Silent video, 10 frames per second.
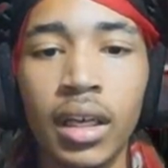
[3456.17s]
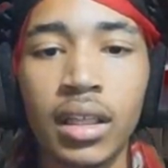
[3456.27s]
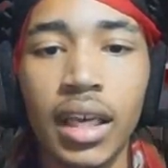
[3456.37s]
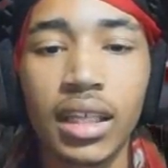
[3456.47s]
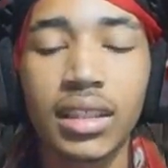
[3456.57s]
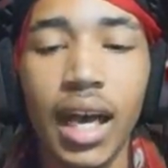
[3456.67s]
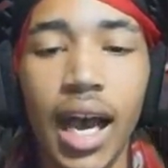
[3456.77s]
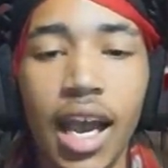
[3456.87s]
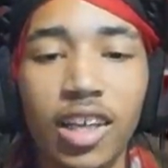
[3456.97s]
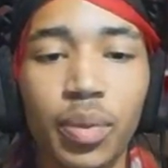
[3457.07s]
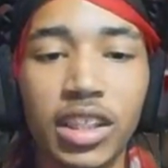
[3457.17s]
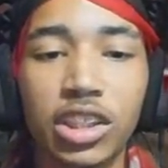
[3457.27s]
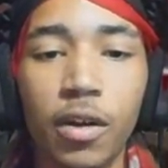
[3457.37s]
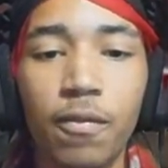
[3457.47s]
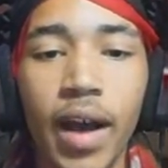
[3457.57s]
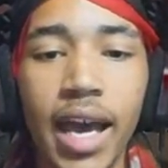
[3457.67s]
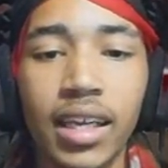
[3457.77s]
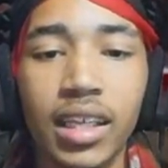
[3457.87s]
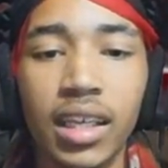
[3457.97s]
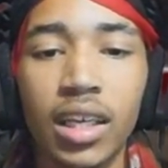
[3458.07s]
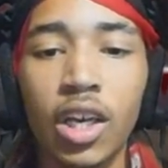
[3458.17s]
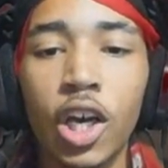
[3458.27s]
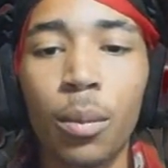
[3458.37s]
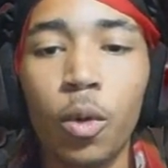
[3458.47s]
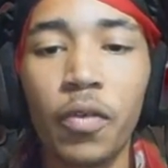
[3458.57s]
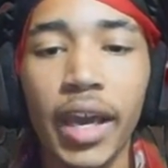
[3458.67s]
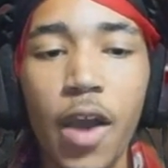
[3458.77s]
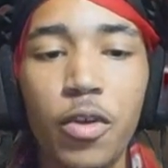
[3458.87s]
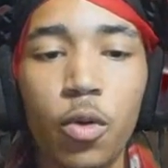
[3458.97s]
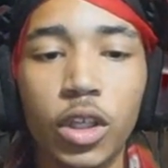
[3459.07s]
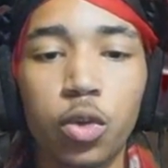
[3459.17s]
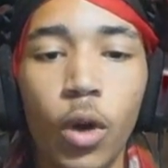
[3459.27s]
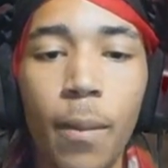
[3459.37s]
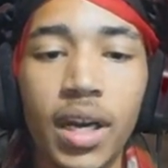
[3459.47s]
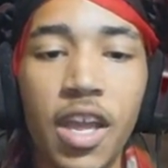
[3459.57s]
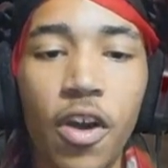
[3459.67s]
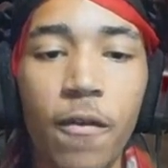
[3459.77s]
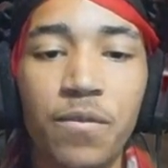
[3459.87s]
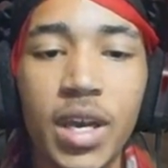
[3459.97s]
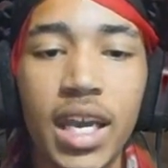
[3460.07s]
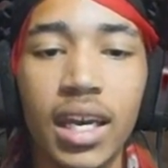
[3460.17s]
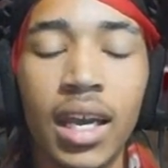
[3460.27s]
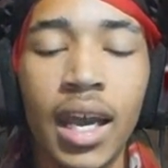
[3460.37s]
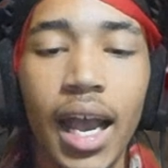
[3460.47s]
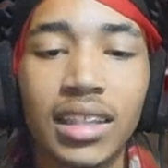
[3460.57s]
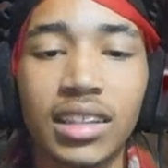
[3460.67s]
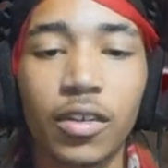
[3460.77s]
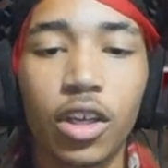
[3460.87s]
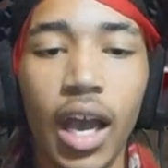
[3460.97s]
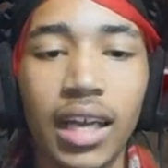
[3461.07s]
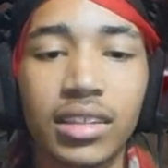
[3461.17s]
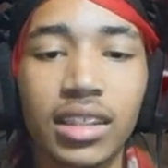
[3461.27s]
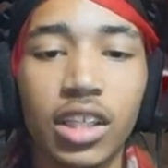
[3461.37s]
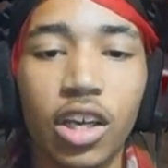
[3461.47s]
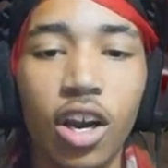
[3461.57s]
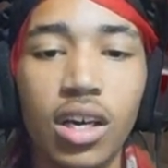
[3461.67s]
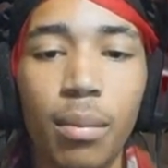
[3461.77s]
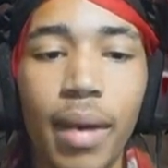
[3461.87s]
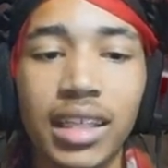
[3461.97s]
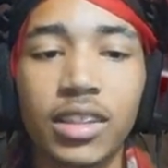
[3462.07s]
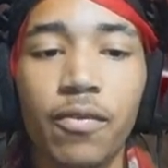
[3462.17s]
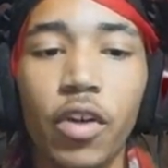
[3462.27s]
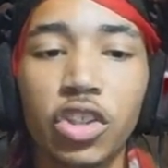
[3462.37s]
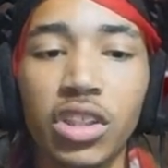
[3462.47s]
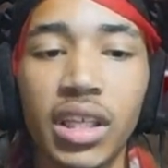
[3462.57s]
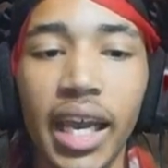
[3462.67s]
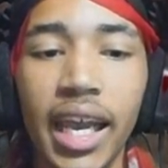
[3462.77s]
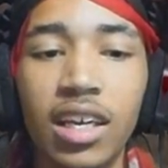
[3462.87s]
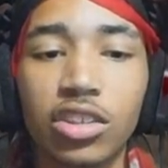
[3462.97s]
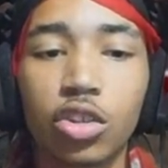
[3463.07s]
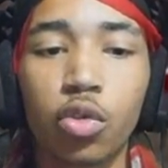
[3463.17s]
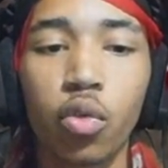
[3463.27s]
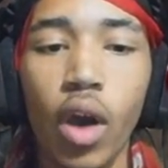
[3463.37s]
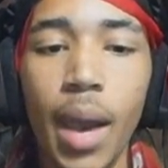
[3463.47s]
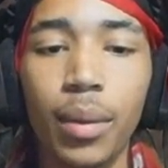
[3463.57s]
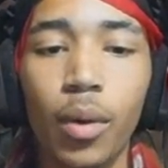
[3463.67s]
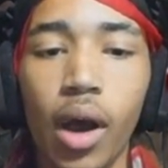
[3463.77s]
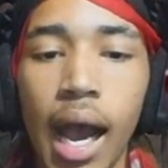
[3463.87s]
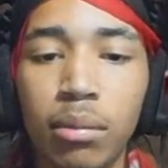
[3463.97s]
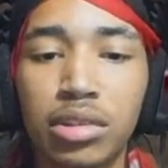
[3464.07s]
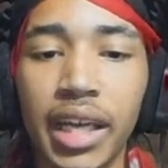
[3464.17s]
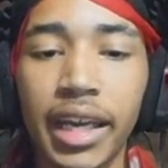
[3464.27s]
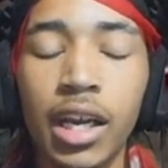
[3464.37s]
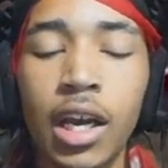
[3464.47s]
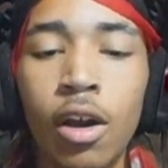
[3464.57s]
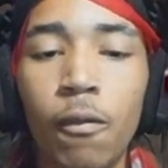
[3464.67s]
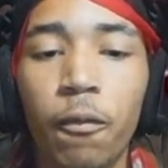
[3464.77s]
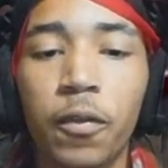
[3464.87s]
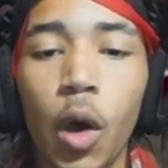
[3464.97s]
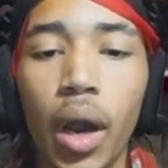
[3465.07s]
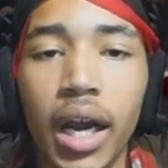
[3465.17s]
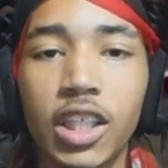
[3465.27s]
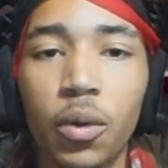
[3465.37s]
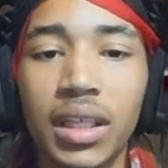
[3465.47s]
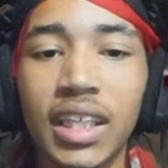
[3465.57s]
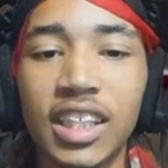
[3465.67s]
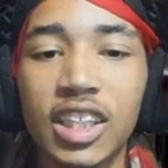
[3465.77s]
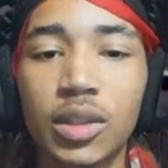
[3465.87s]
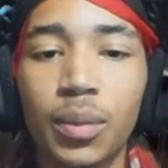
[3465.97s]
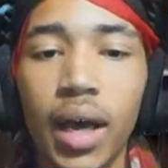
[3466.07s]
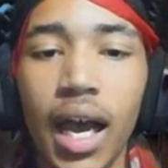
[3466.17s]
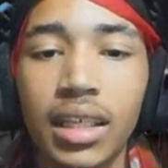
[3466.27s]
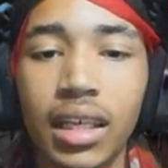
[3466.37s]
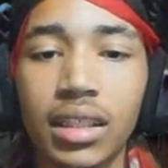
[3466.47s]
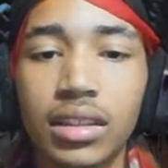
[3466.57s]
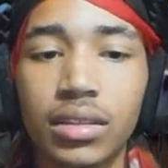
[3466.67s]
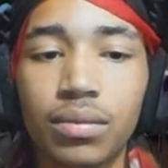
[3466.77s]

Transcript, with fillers: the entire space shook violently, moving every which way beneath our feet as this, as this occurred, a massive, virtually indescribable object floated into existence behind us.